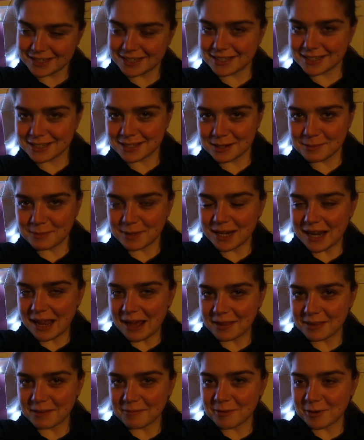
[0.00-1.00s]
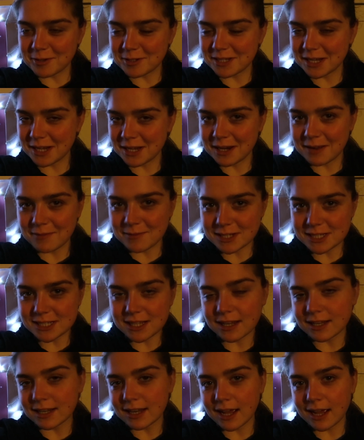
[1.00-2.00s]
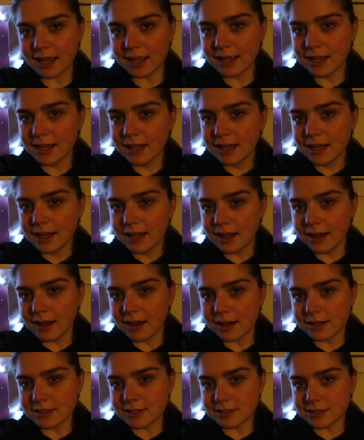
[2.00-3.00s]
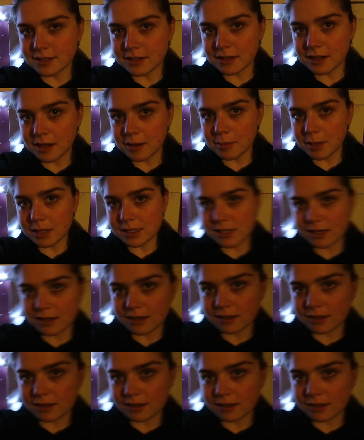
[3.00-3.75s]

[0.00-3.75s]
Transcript: this is going to be now the routine every Sunday. Oh, she's going to go back to